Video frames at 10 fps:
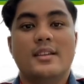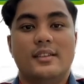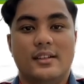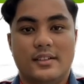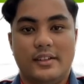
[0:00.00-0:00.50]

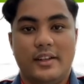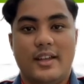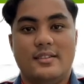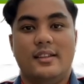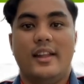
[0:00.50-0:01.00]
Third, there
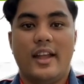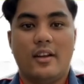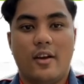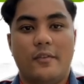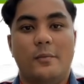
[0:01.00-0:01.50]
is lack
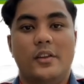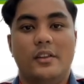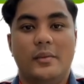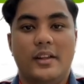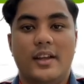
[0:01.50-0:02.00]
of
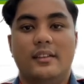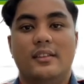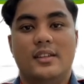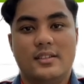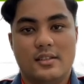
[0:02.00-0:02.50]
multimedia
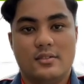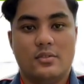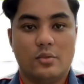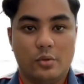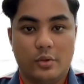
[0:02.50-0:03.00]
teaching
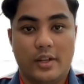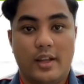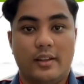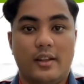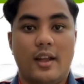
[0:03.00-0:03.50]
tools
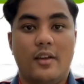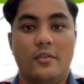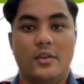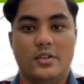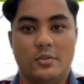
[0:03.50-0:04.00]
that can help
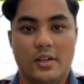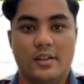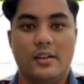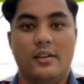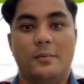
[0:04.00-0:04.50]
visual
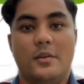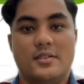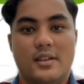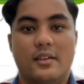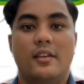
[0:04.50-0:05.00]
the
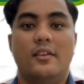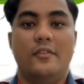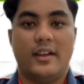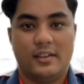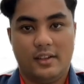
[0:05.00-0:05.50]
process
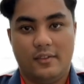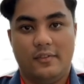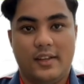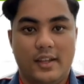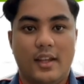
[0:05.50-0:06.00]

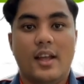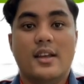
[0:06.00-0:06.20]
effectively.